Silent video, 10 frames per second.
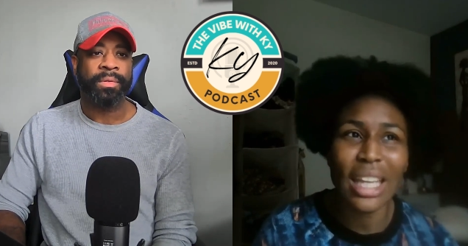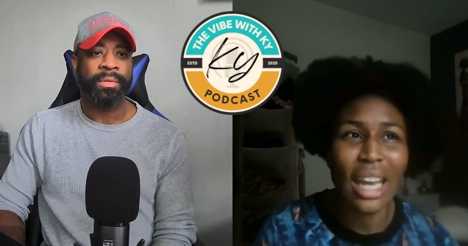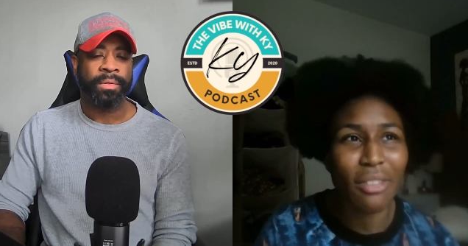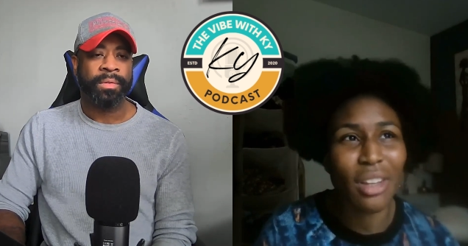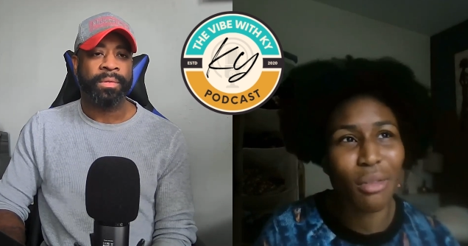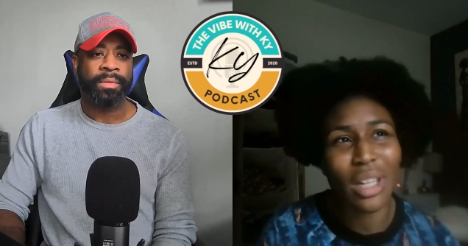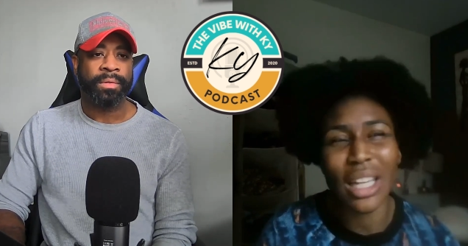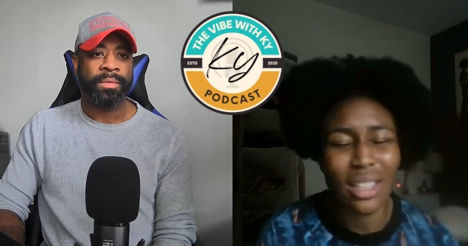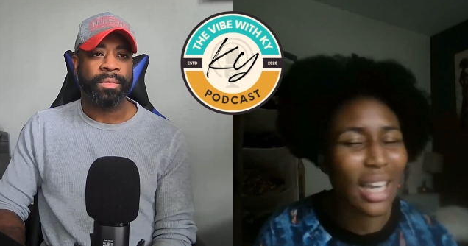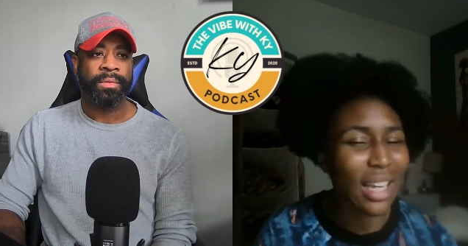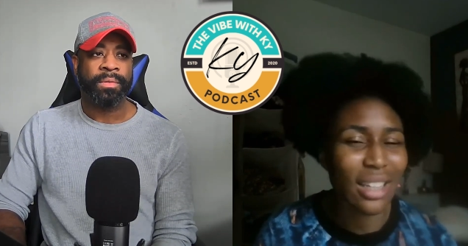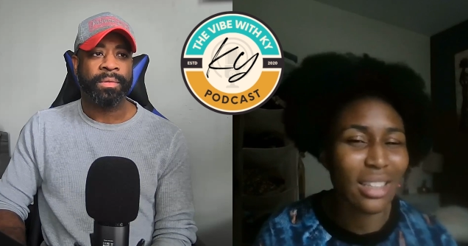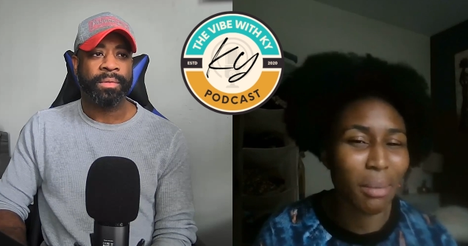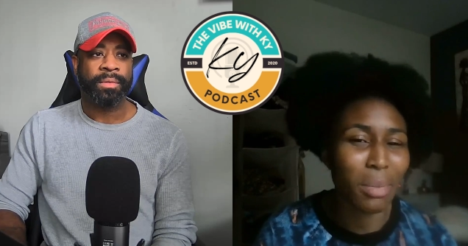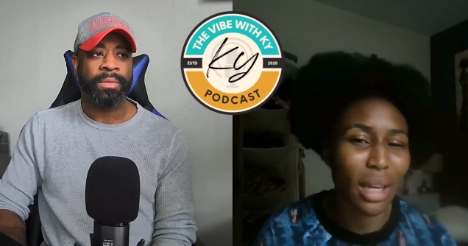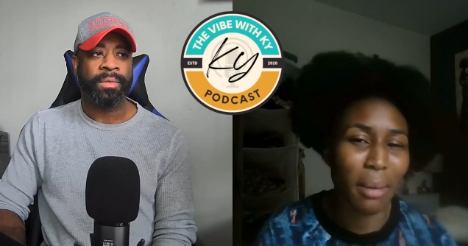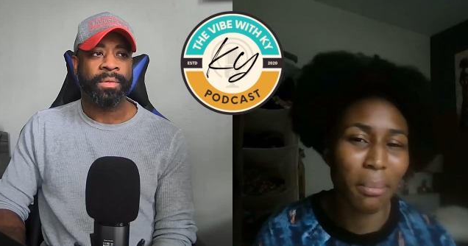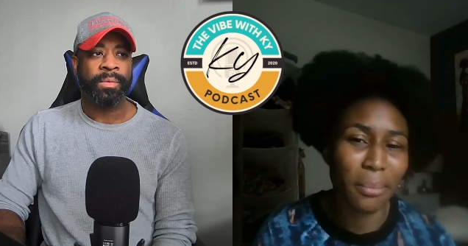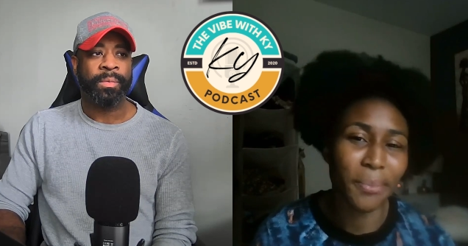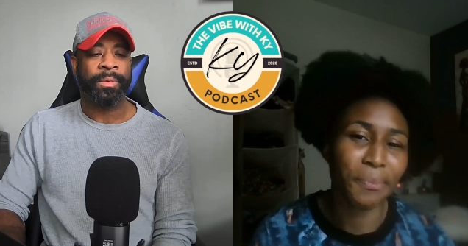Speaker 1: really heavy and really exciting at the same
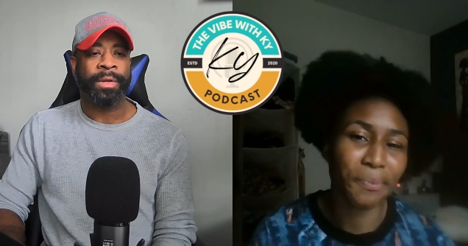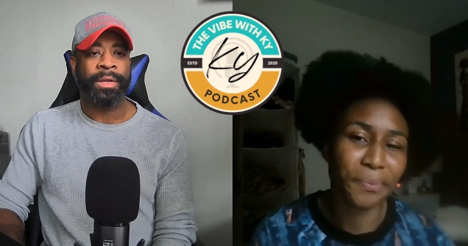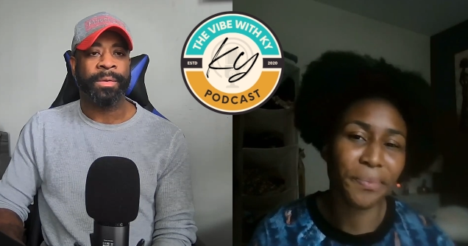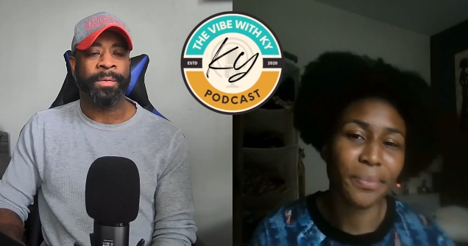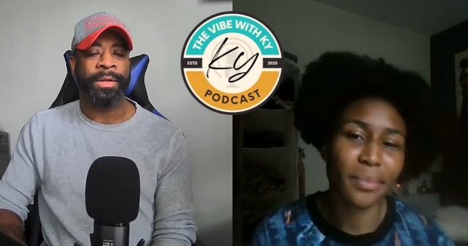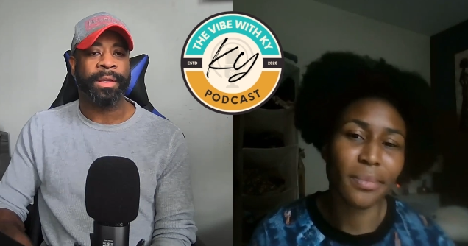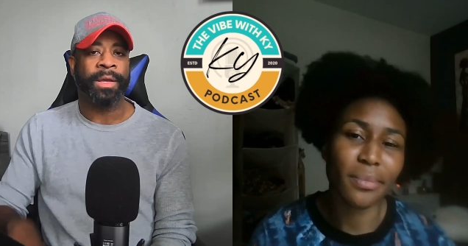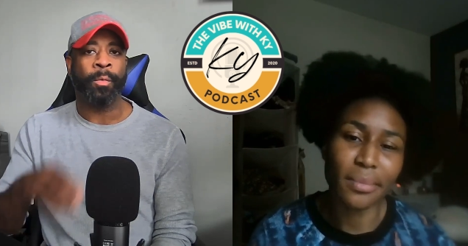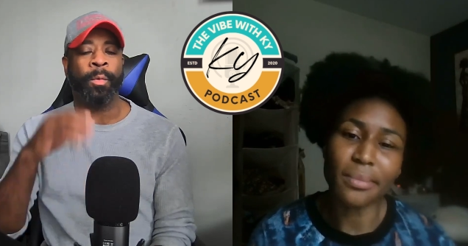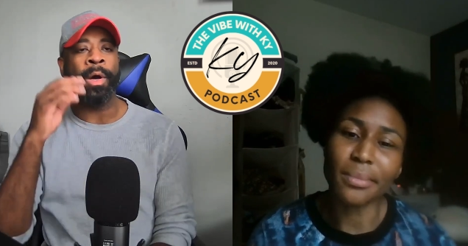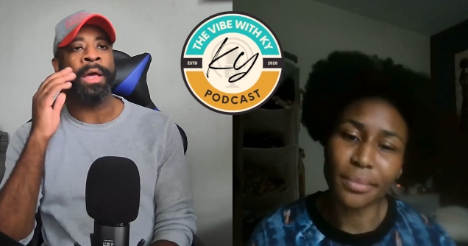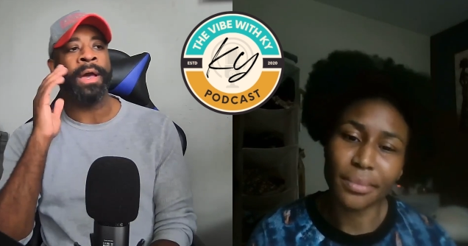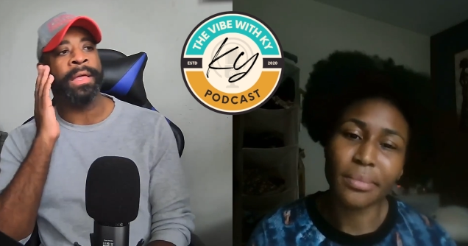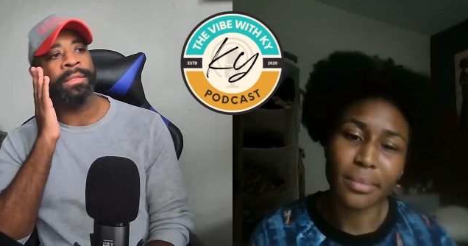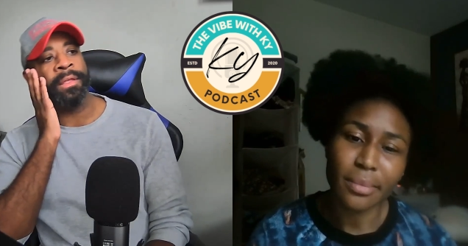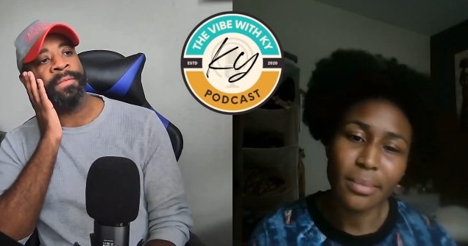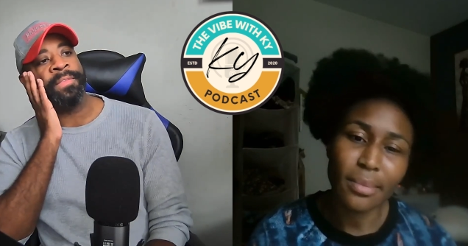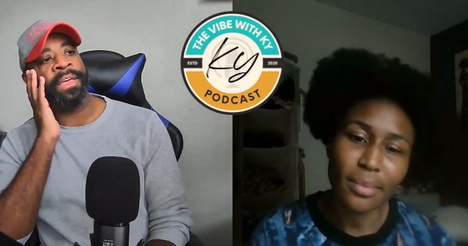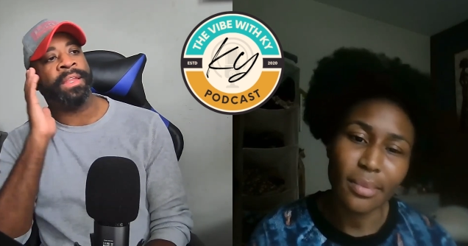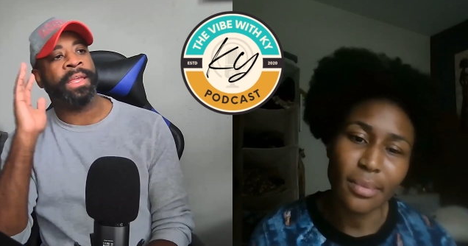time.
Speaker 2: Right. Right. I, I
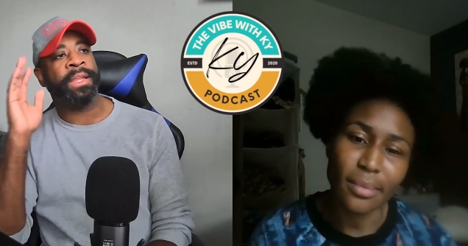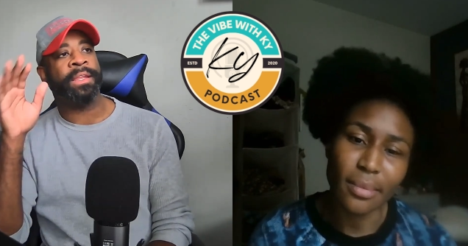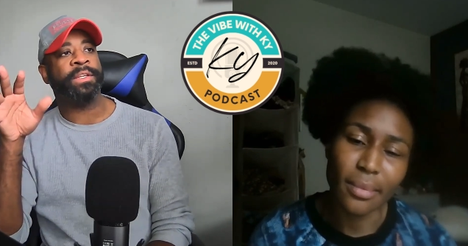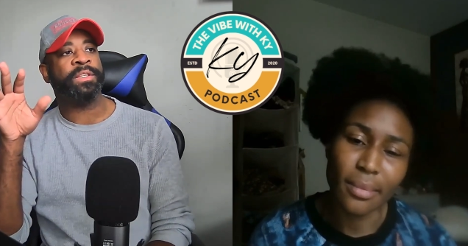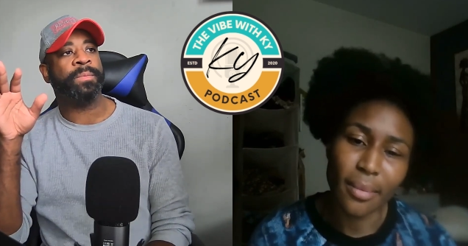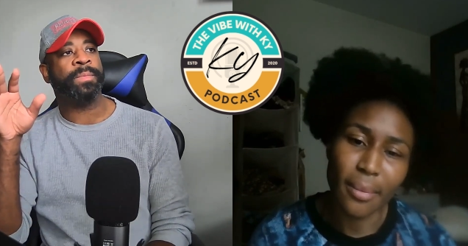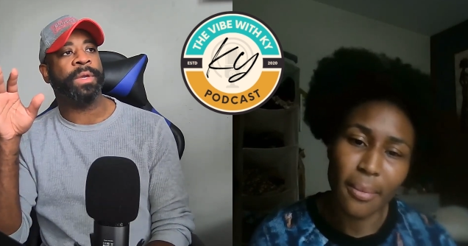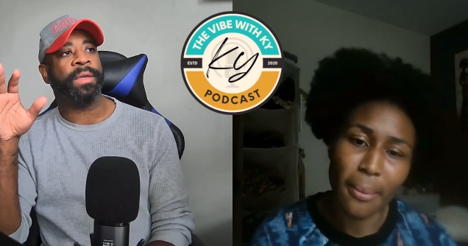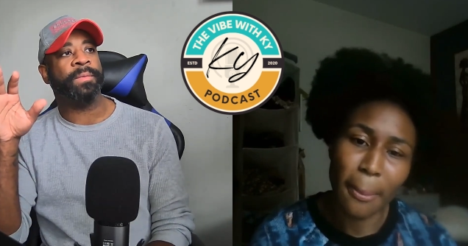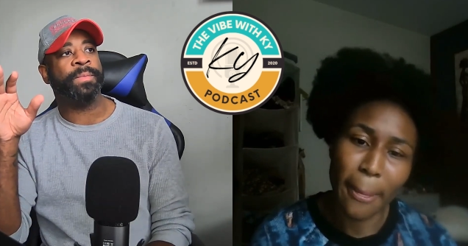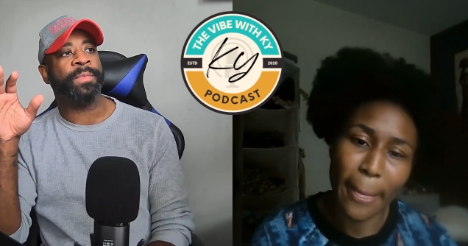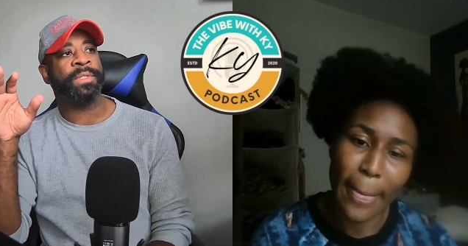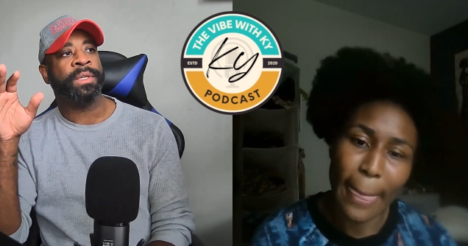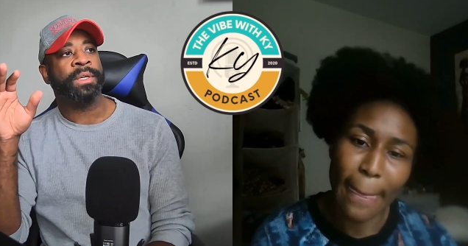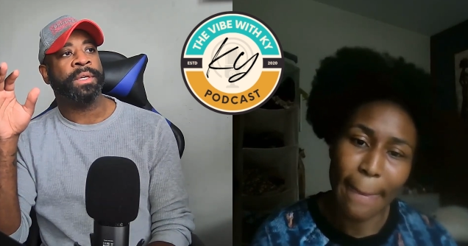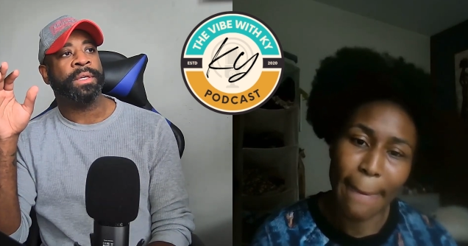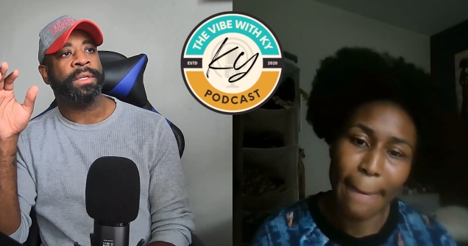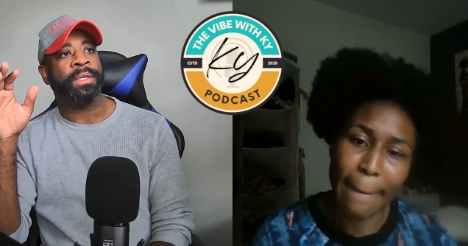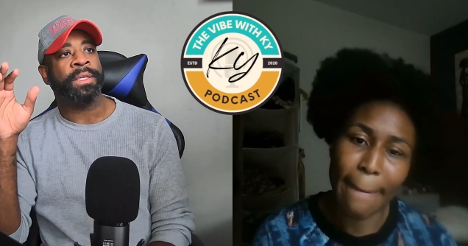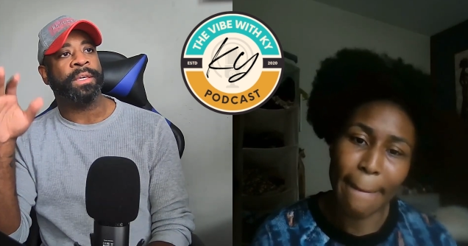love that A D H D Babes
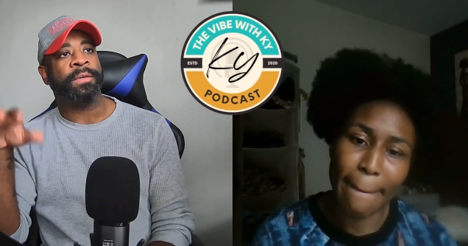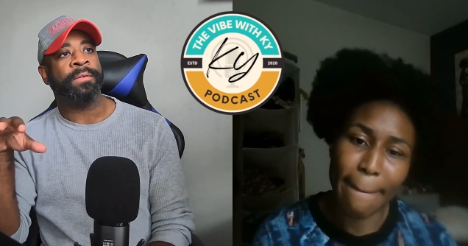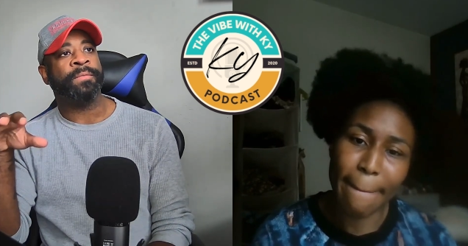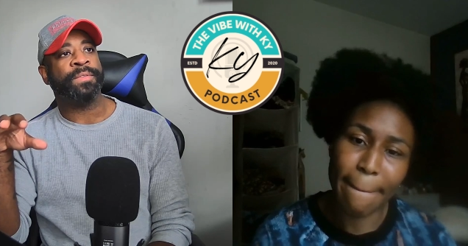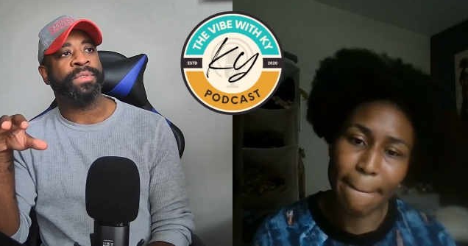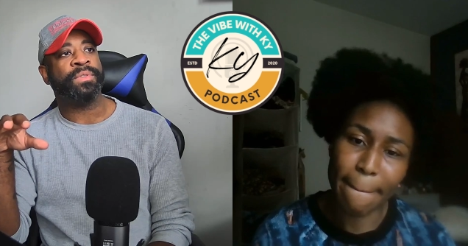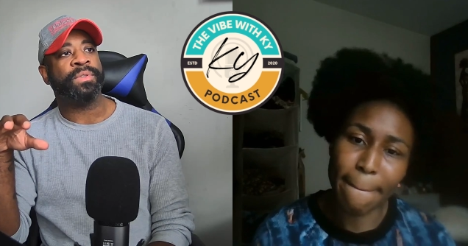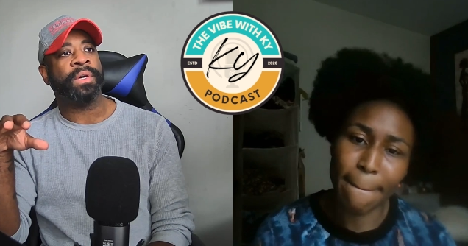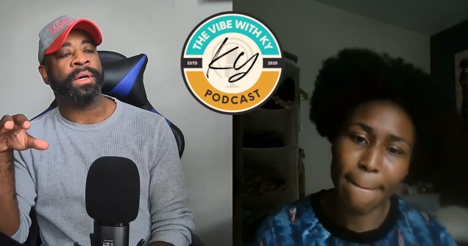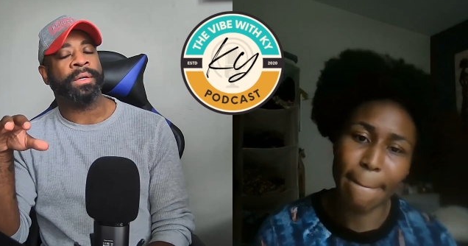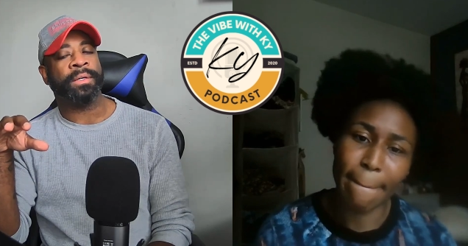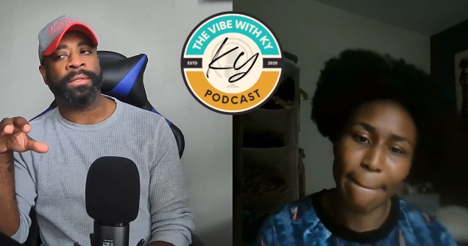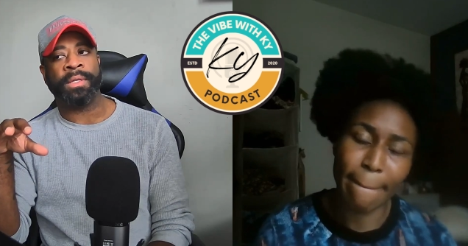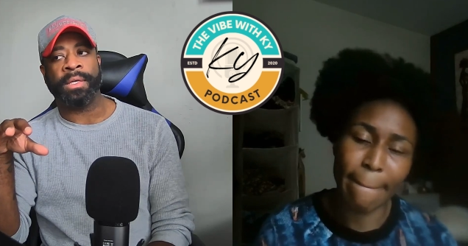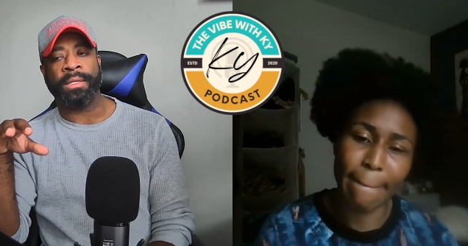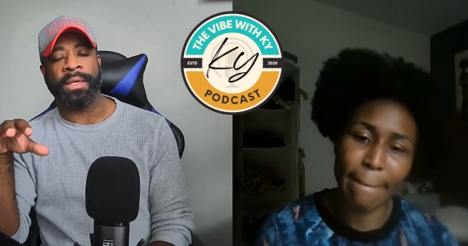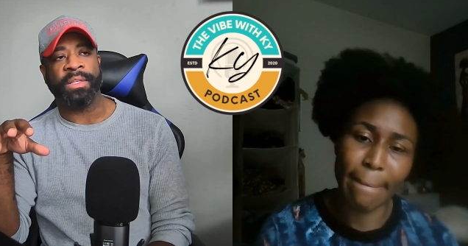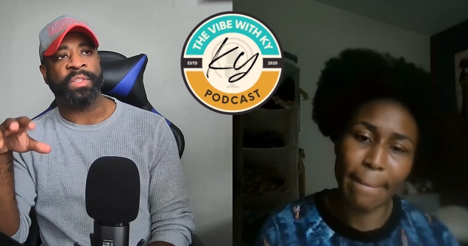gives uh, a, a